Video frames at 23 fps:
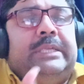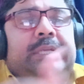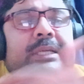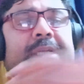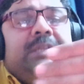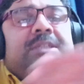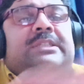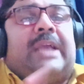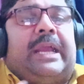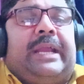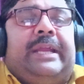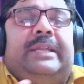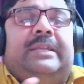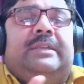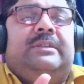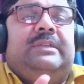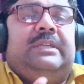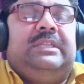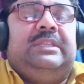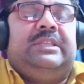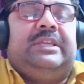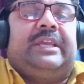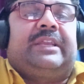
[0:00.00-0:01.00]
inside
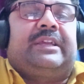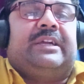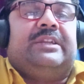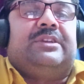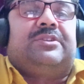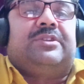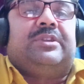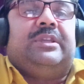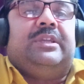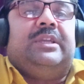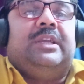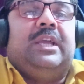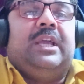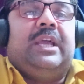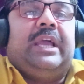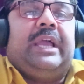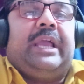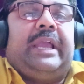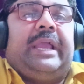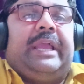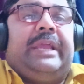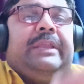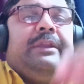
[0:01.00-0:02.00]
in their country,
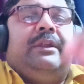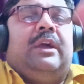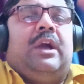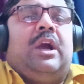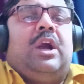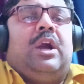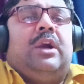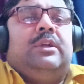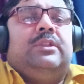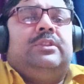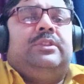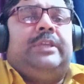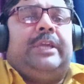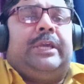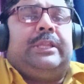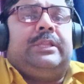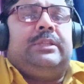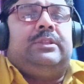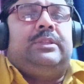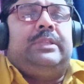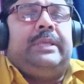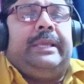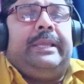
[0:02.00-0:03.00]
and
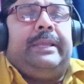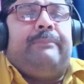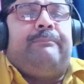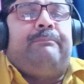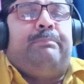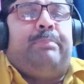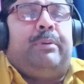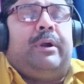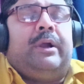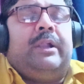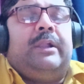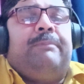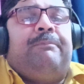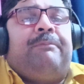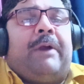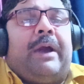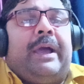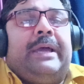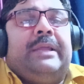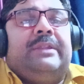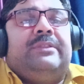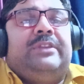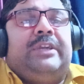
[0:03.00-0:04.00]
they burn
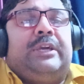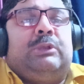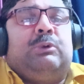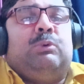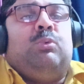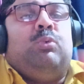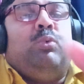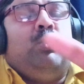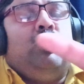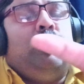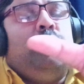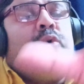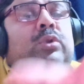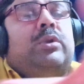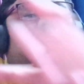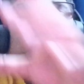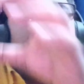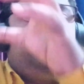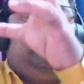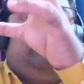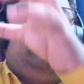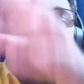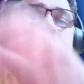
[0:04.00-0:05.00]
fire their
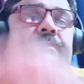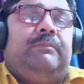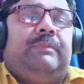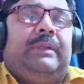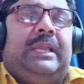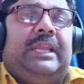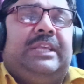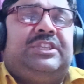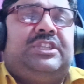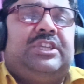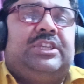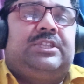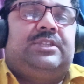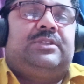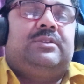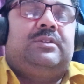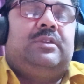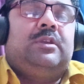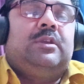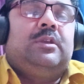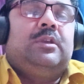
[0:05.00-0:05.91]
own villages,